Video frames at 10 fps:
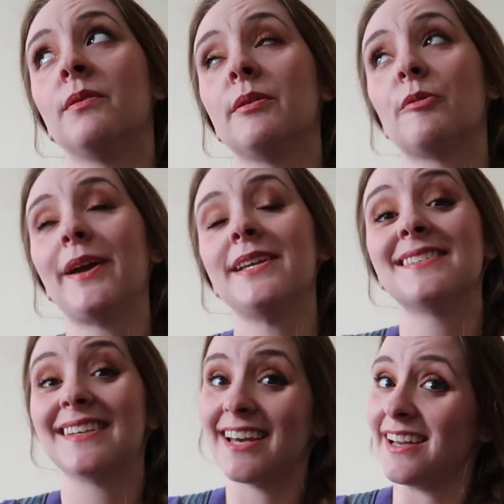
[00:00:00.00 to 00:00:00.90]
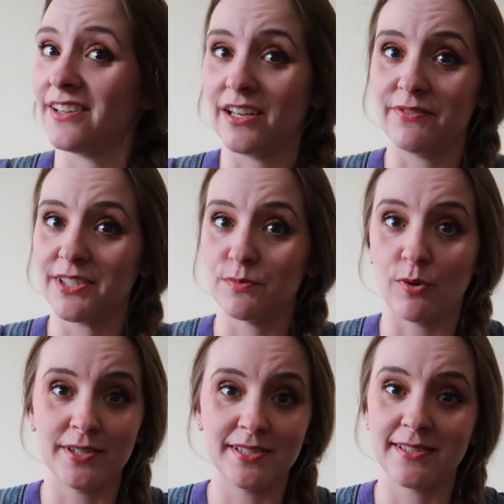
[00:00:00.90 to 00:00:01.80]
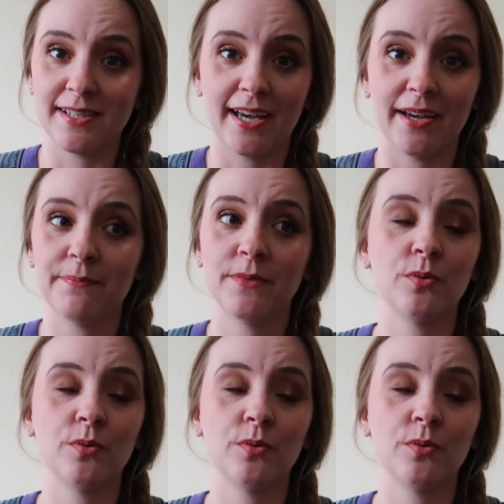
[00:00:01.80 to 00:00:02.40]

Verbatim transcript: we were waiting to get none of us wanted to get